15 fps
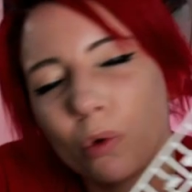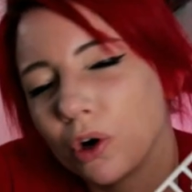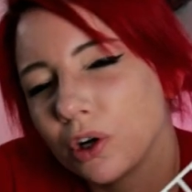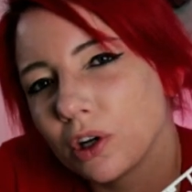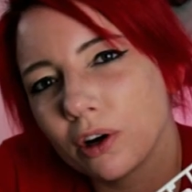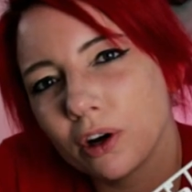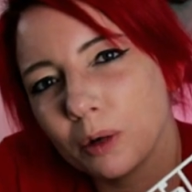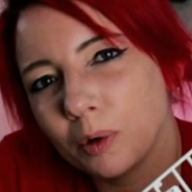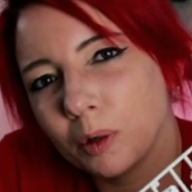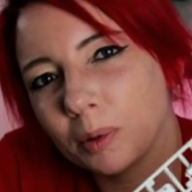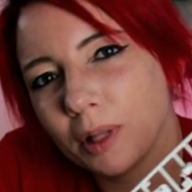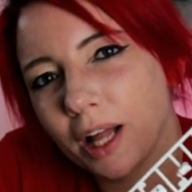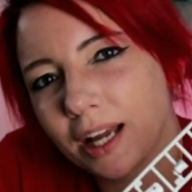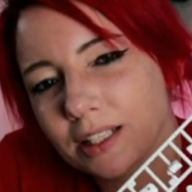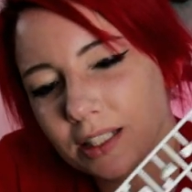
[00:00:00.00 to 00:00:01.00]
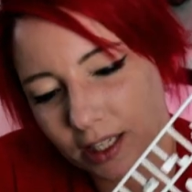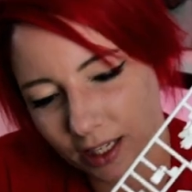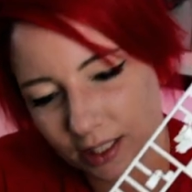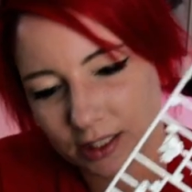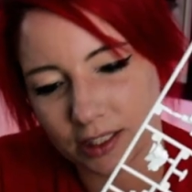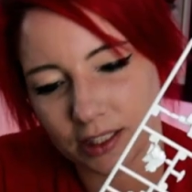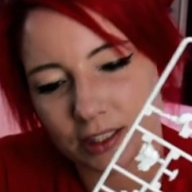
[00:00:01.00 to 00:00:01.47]
more durable
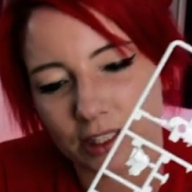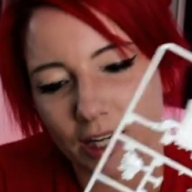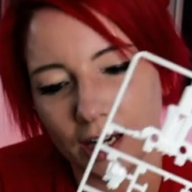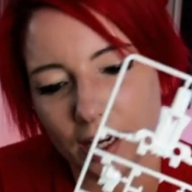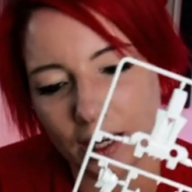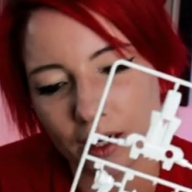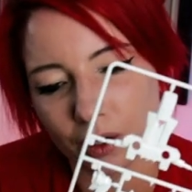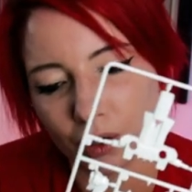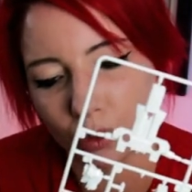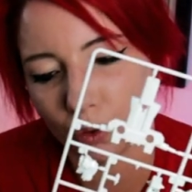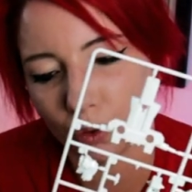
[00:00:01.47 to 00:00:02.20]
plastics. It's uh,